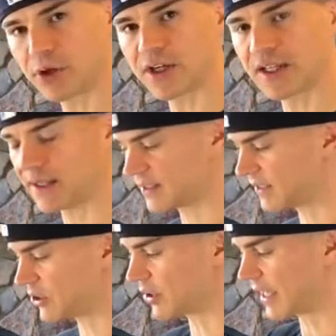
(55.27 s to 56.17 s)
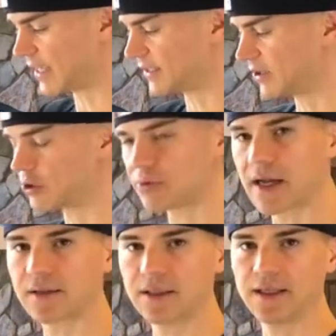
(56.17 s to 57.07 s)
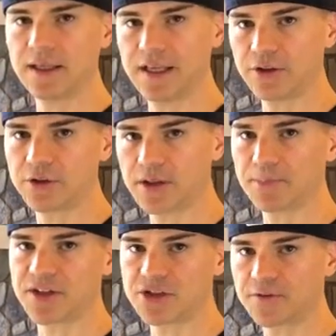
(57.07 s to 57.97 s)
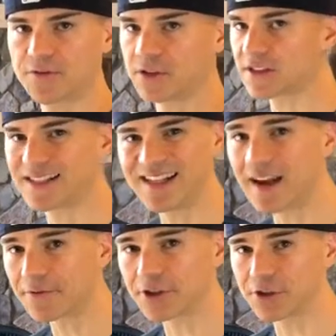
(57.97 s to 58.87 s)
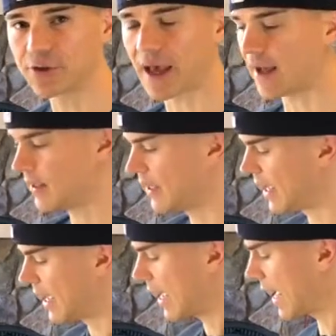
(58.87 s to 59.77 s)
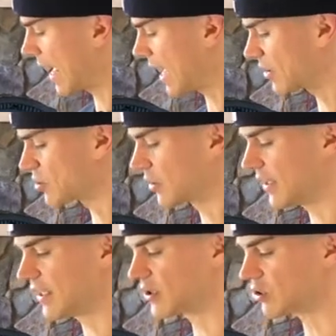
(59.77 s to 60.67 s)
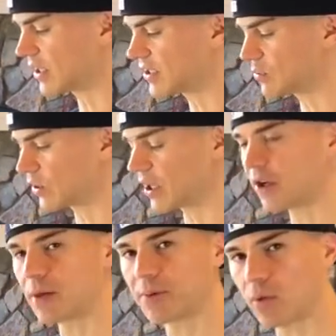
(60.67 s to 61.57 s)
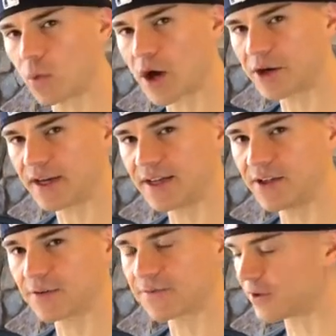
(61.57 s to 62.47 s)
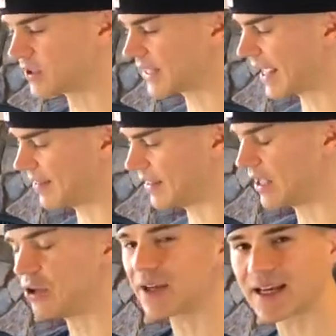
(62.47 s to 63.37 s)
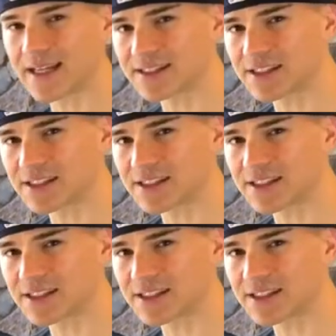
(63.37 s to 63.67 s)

put citric acid directly into the pitcher first. Never do that. Actually, the instructions will tell you to put water in here first and then you can add